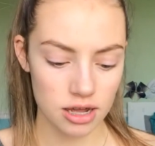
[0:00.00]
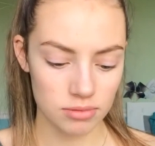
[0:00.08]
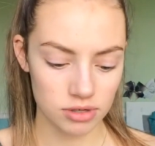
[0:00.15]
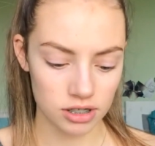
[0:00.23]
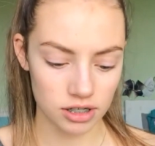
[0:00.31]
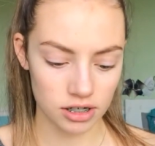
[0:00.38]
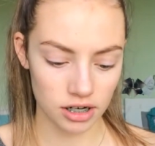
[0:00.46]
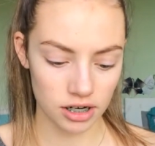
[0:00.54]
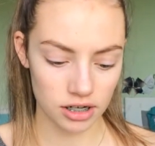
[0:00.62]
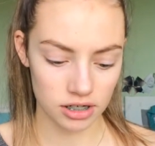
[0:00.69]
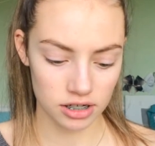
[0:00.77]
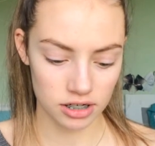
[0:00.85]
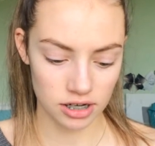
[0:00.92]
I'm just gonna
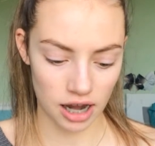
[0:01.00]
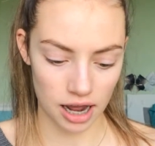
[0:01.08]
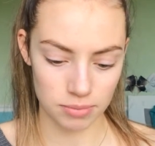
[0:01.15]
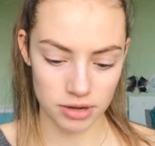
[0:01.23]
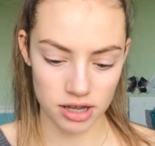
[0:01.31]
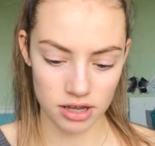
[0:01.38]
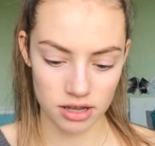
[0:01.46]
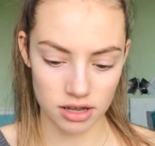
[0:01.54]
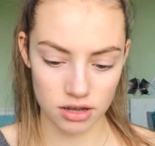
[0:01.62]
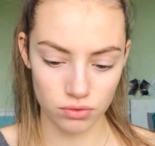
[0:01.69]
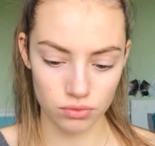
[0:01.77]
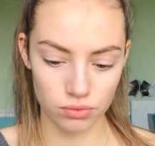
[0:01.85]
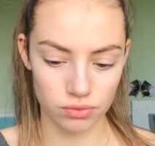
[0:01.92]
kind of tap it.
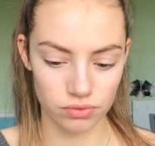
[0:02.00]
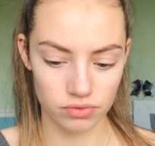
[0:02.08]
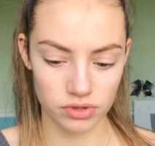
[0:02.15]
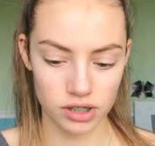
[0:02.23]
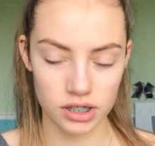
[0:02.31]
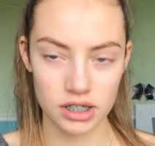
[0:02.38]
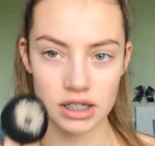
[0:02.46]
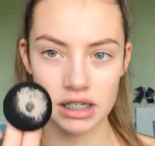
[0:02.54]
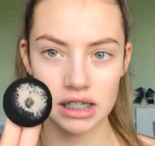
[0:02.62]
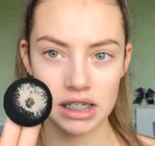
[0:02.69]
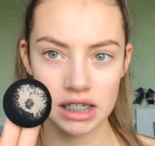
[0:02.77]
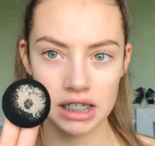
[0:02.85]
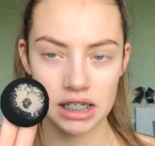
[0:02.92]
Ooh,
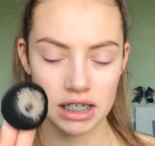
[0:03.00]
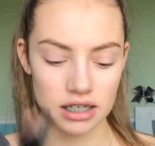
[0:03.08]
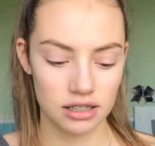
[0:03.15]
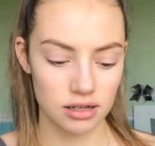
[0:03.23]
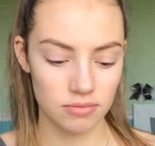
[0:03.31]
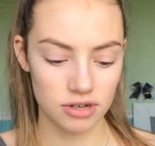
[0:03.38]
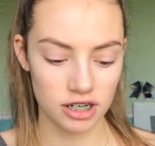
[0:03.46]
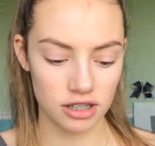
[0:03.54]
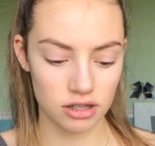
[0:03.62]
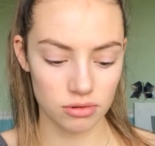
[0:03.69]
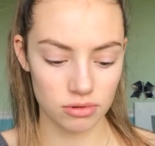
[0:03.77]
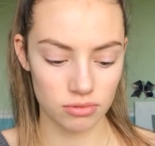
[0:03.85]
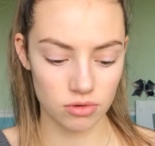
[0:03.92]
I might need a
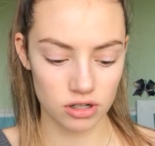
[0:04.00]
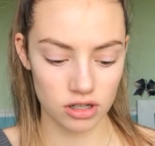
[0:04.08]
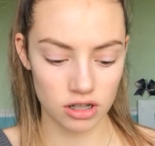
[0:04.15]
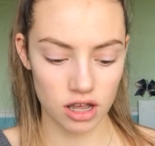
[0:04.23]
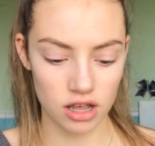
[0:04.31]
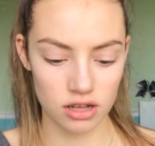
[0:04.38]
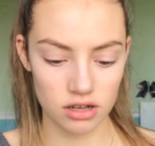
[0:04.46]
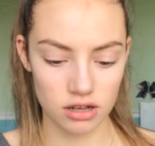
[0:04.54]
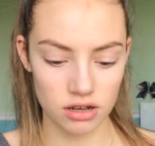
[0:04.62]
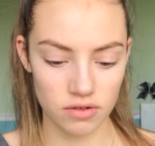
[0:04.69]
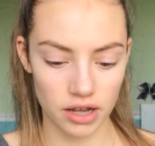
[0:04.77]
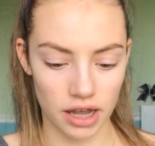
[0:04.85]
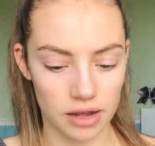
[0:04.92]
little bit more than that.
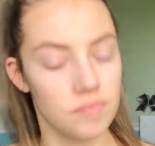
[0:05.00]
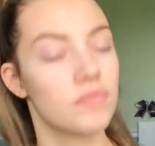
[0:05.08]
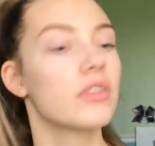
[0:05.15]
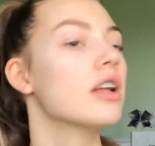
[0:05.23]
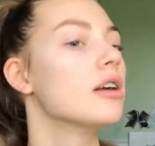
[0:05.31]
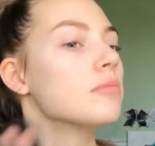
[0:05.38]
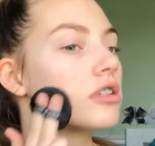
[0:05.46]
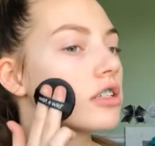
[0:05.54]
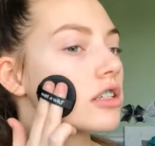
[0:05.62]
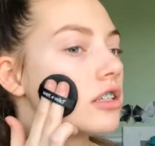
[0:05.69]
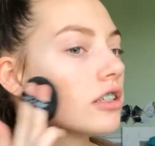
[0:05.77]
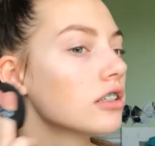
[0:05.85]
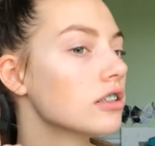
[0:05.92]
Okay, and I'm
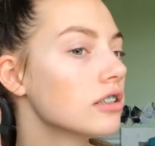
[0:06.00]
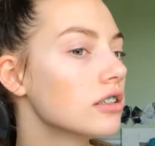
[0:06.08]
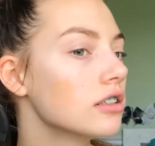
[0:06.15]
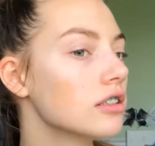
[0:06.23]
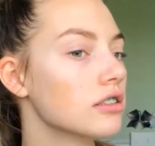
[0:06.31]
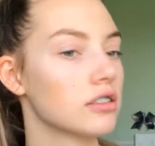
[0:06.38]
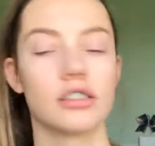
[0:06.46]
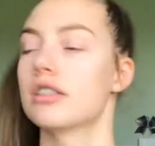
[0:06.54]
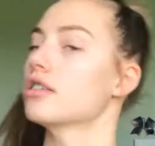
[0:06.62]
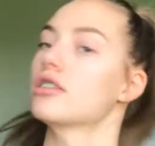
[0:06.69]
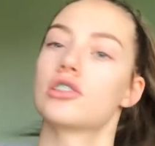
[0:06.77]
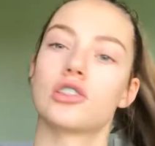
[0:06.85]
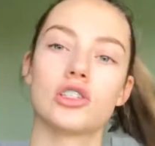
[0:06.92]
just gonna
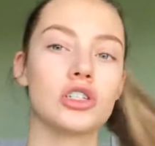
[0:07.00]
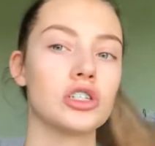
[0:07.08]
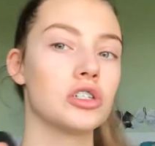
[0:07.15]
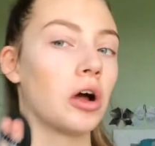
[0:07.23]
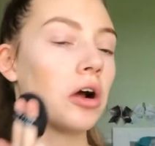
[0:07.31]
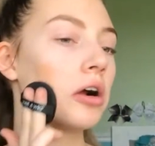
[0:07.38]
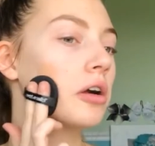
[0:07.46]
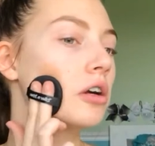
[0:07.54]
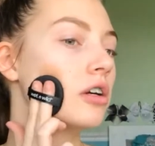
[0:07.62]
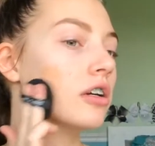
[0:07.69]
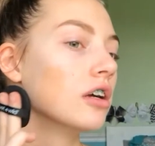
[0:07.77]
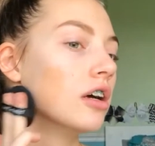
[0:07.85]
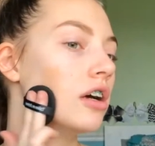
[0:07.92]
start
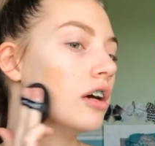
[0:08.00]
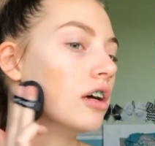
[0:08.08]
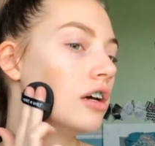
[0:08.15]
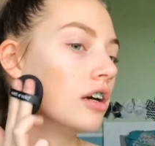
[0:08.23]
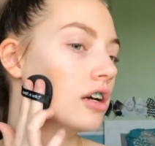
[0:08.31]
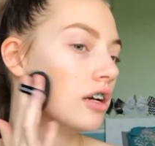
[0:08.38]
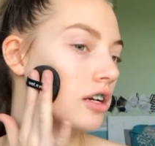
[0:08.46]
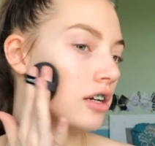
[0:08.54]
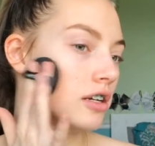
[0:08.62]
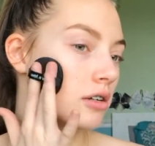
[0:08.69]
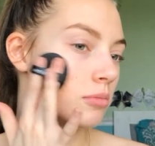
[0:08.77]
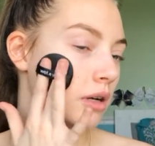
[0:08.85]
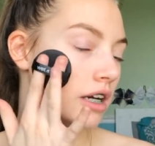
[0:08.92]

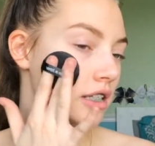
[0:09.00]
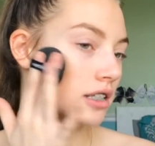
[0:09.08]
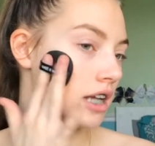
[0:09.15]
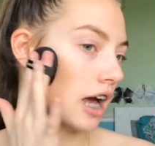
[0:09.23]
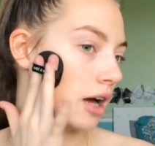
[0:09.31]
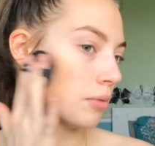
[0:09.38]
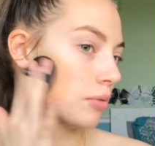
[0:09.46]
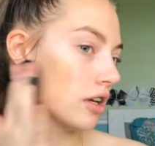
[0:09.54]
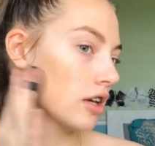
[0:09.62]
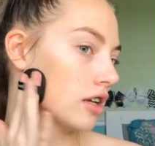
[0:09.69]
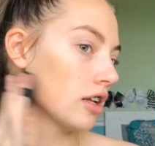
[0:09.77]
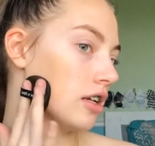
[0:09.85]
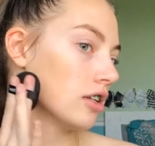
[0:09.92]
by
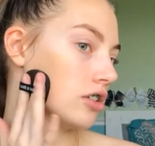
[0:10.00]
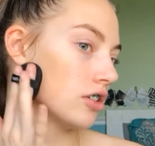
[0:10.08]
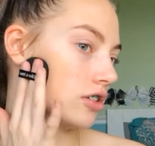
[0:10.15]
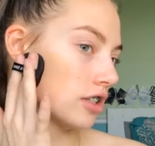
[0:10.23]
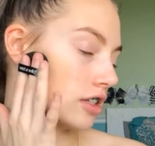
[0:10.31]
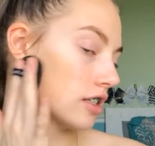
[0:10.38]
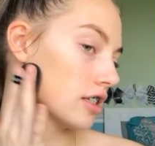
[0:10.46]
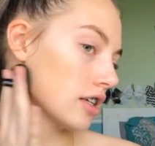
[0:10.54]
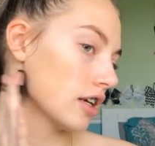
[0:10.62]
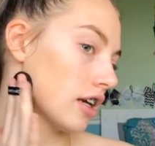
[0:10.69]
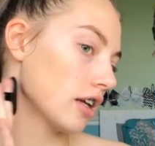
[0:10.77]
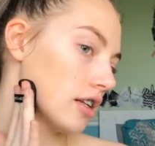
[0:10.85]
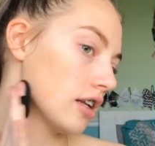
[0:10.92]
tapping it into the
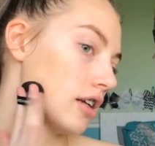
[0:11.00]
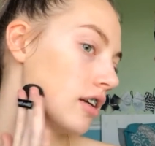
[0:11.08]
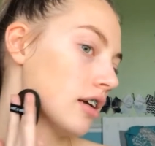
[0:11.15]
skin.